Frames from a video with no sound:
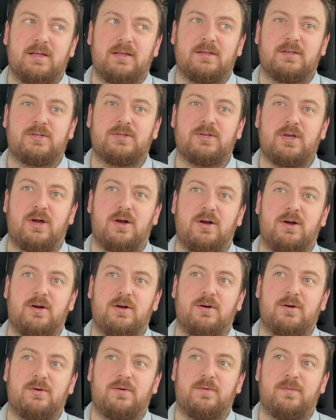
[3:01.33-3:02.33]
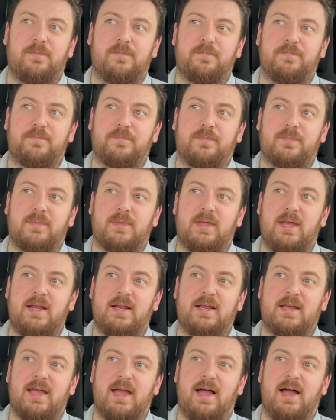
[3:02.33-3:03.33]
So in
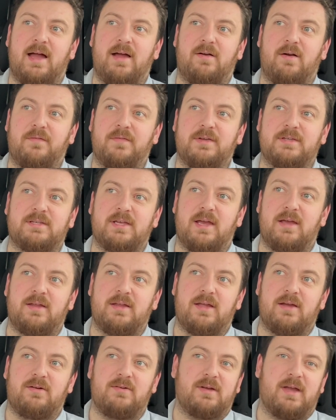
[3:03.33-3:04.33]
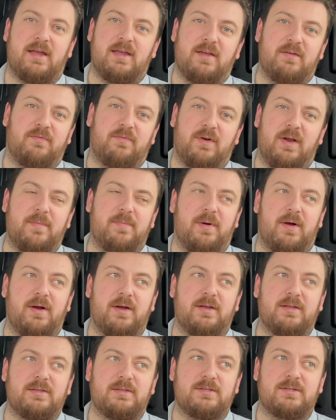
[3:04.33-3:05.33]
a car, obviously you'll get your 3
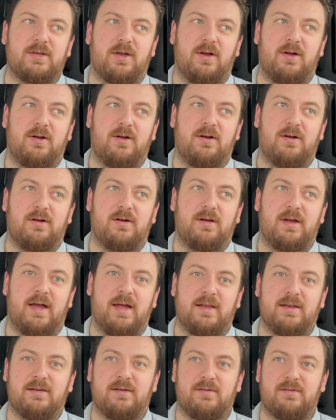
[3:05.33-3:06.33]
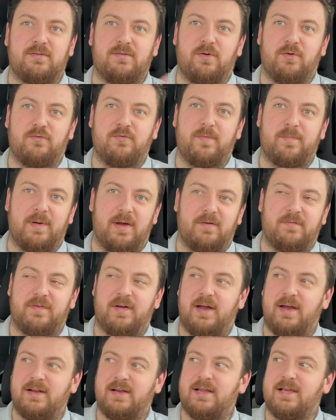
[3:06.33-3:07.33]
points and £100
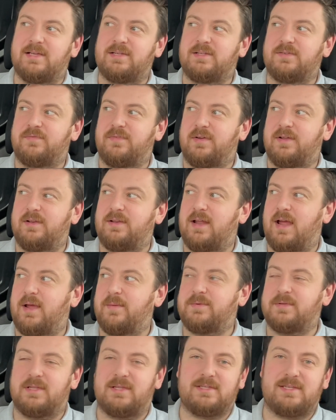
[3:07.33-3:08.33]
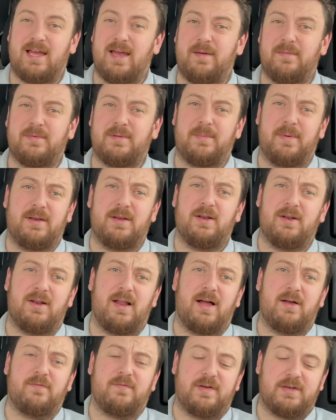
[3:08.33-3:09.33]
fine it is for 90% of the time, depending on
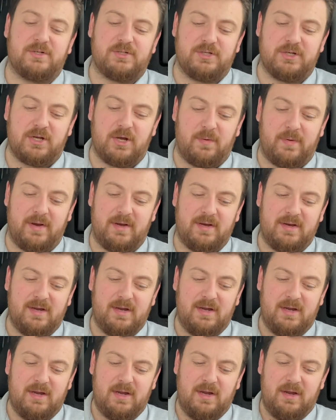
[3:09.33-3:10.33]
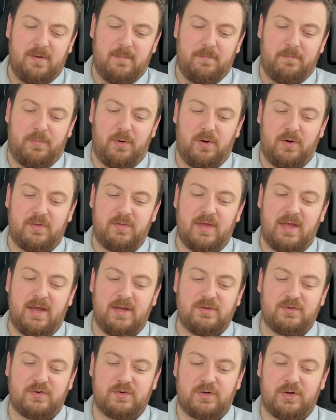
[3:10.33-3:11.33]
how fast you're going. But they
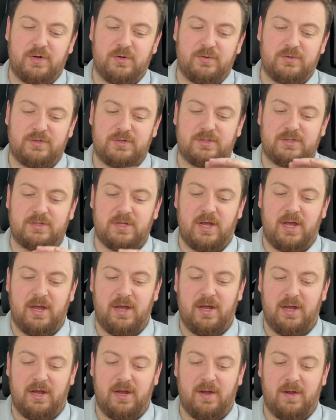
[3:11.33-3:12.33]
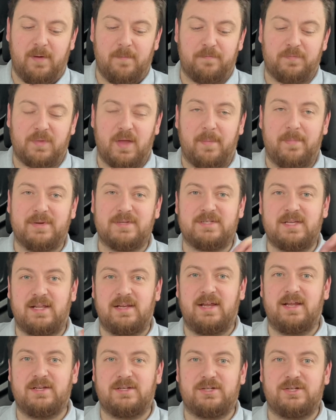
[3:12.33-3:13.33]
introduced a
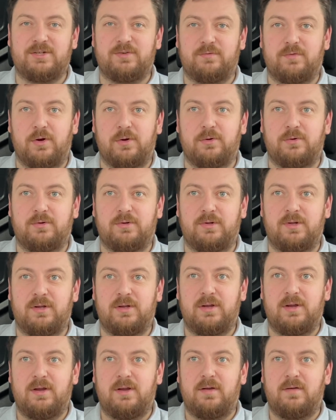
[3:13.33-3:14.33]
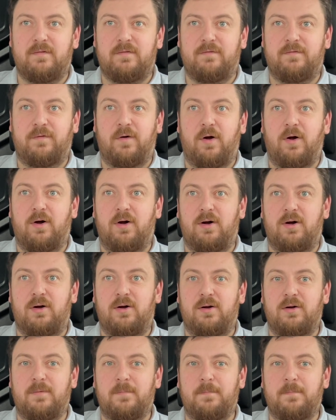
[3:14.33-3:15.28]
percentage rule for